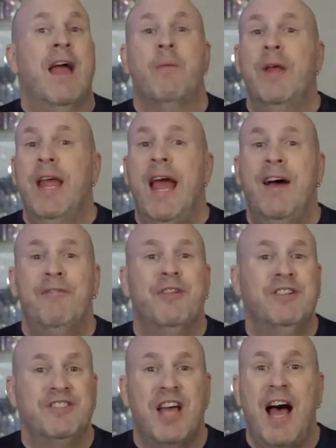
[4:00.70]
and we have
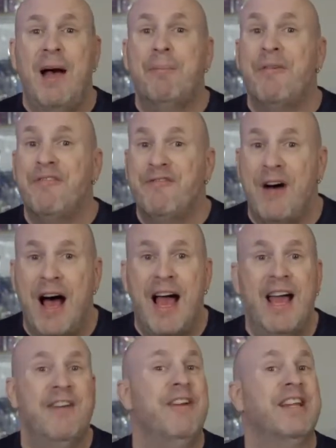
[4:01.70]
the top
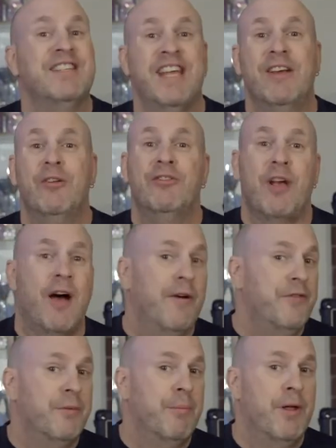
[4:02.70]
five deals
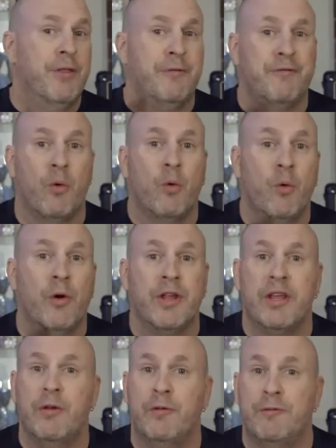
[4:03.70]
of the month for
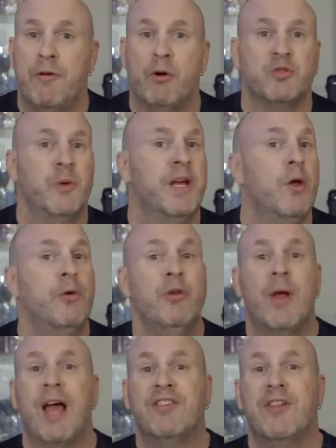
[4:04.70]
you folks. We go,
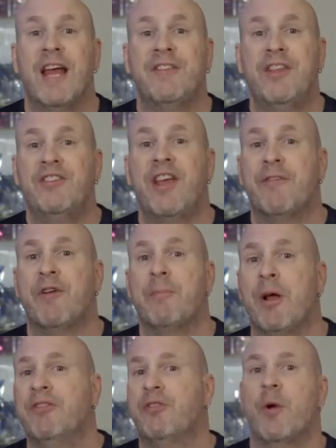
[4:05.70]
you guys like these every
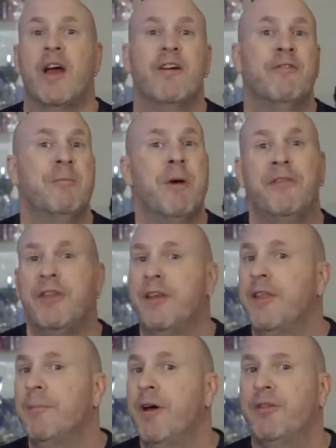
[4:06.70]
month. So every month, the
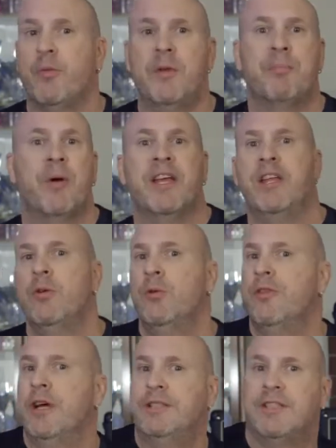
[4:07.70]
end of the month, we bring
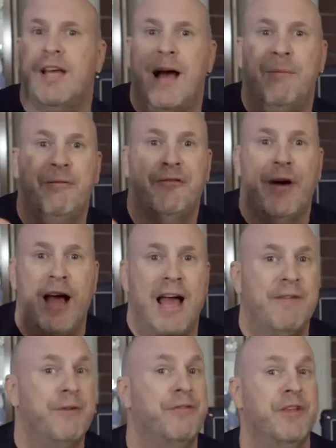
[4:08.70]
you the top
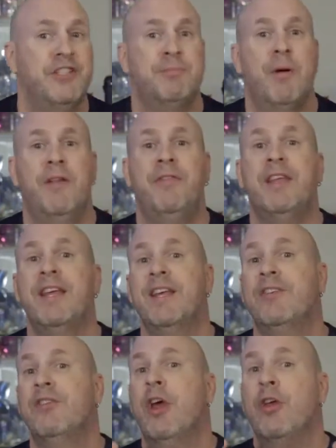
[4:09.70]
five and this month
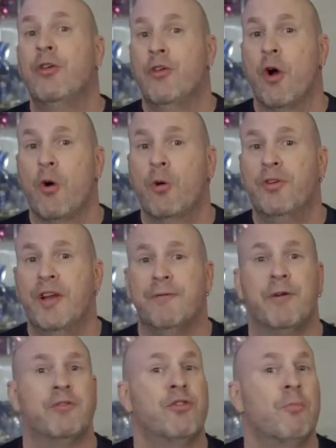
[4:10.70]
is no
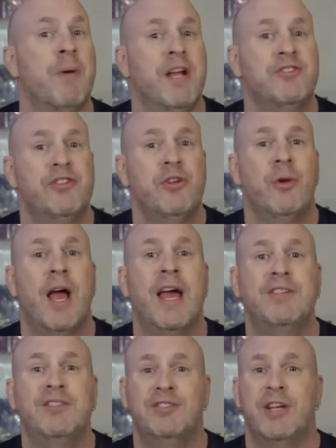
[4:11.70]
different. So make sure you
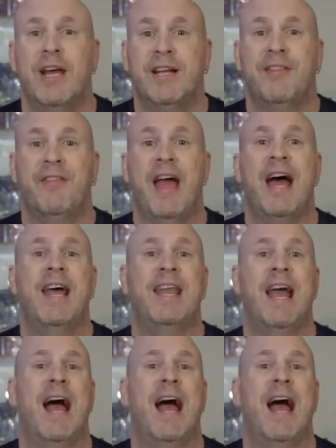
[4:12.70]
guys check that